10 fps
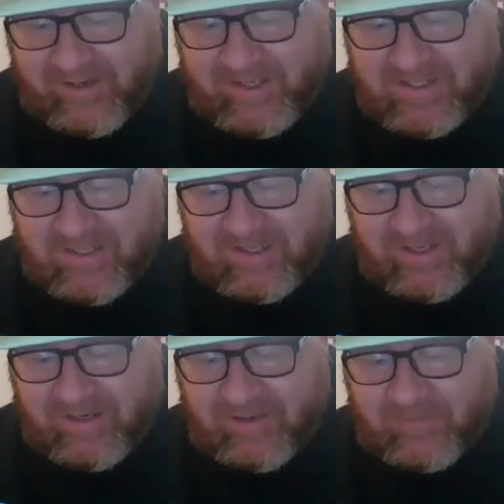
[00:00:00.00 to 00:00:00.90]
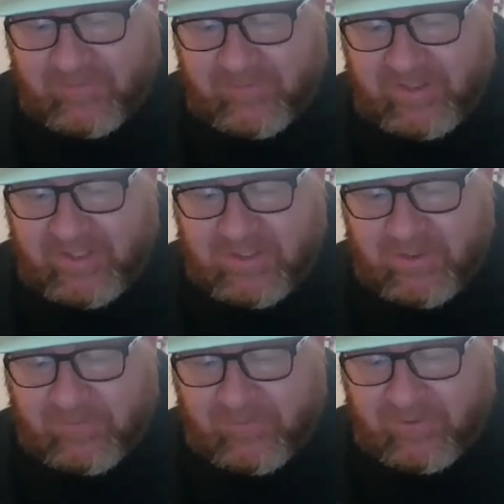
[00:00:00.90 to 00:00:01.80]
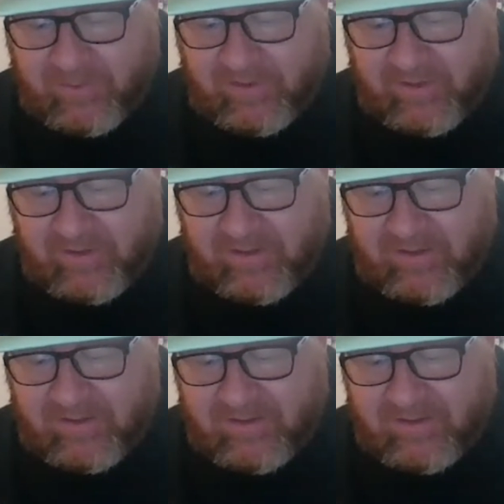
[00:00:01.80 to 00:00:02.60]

I guess I got enough of a digital footprint, huh?